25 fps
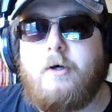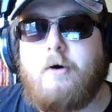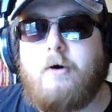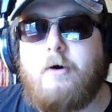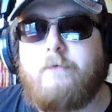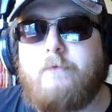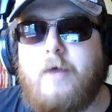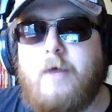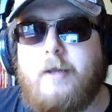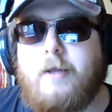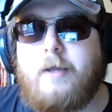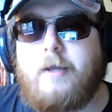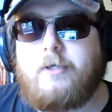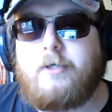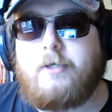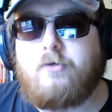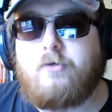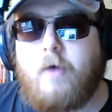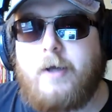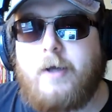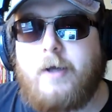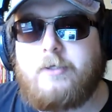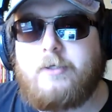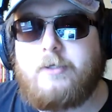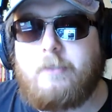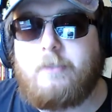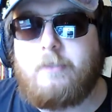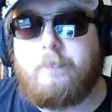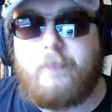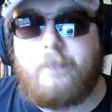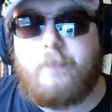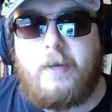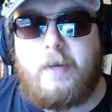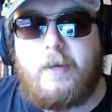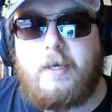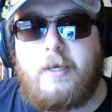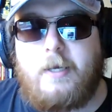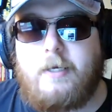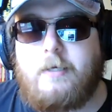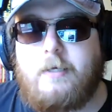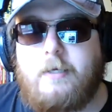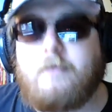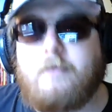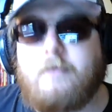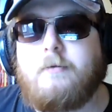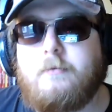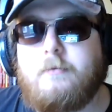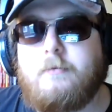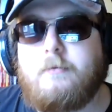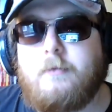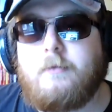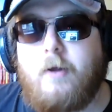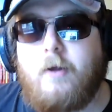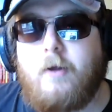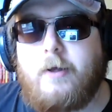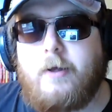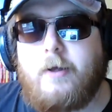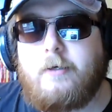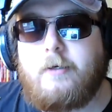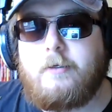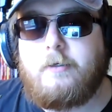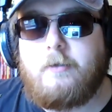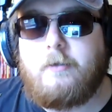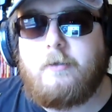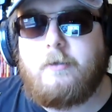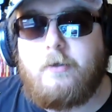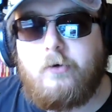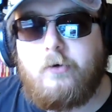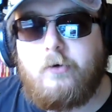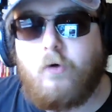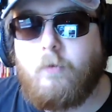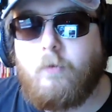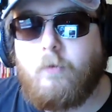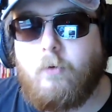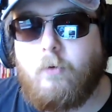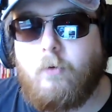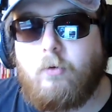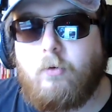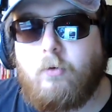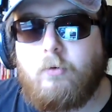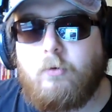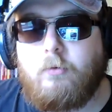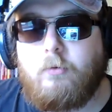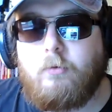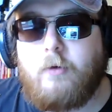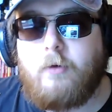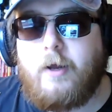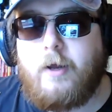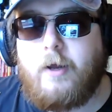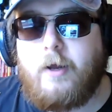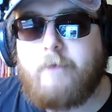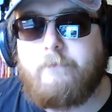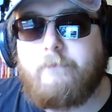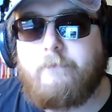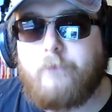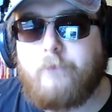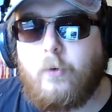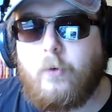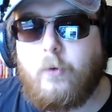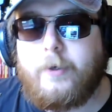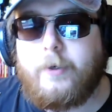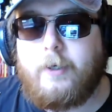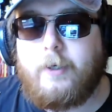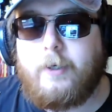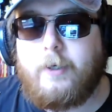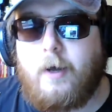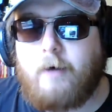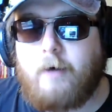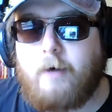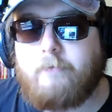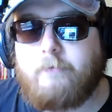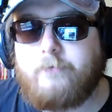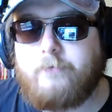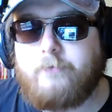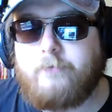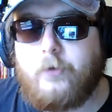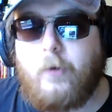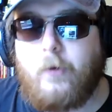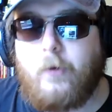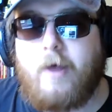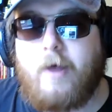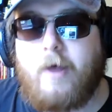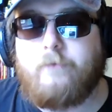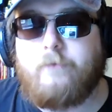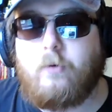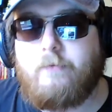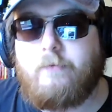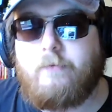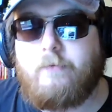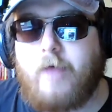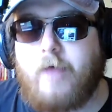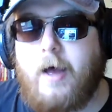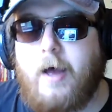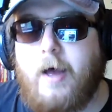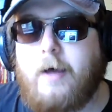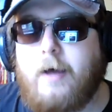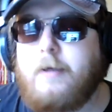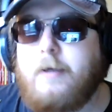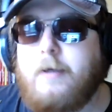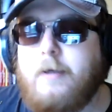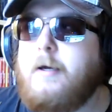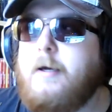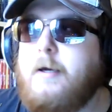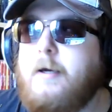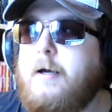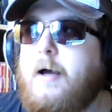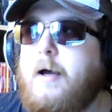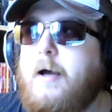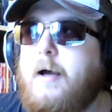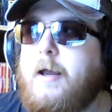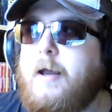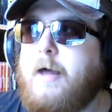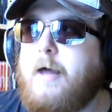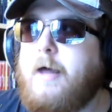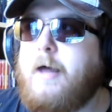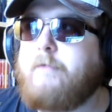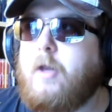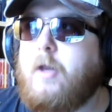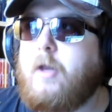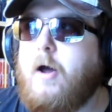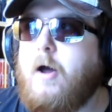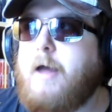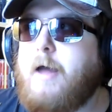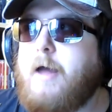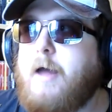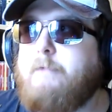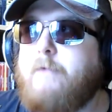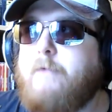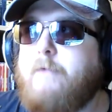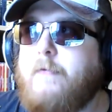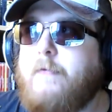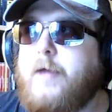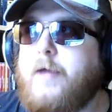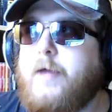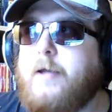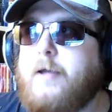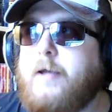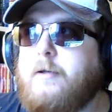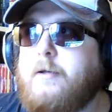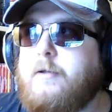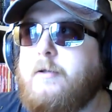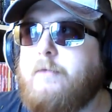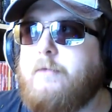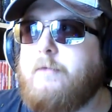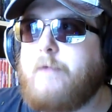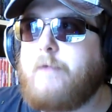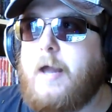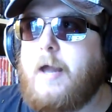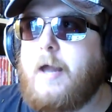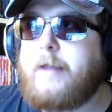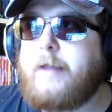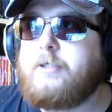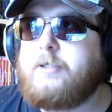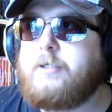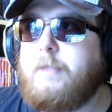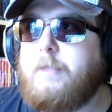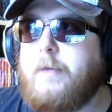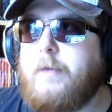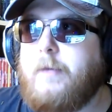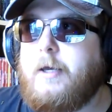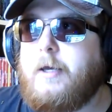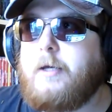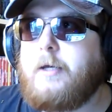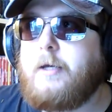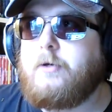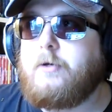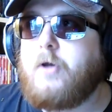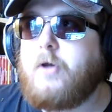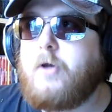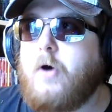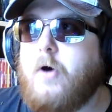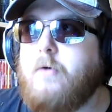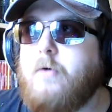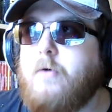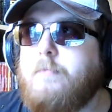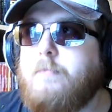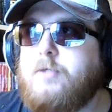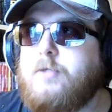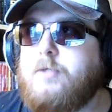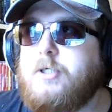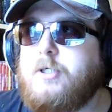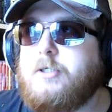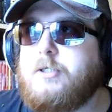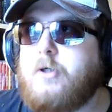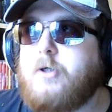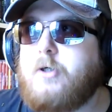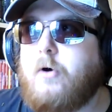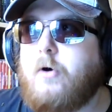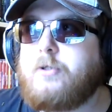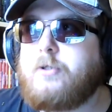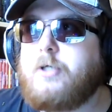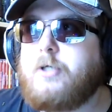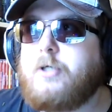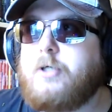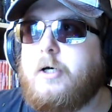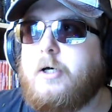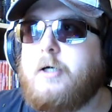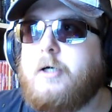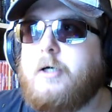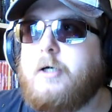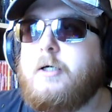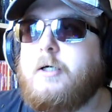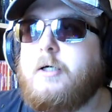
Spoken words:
Ellie trying to be like normal and fall in love and have all of that and have a life, and then the reality being, no, she's got to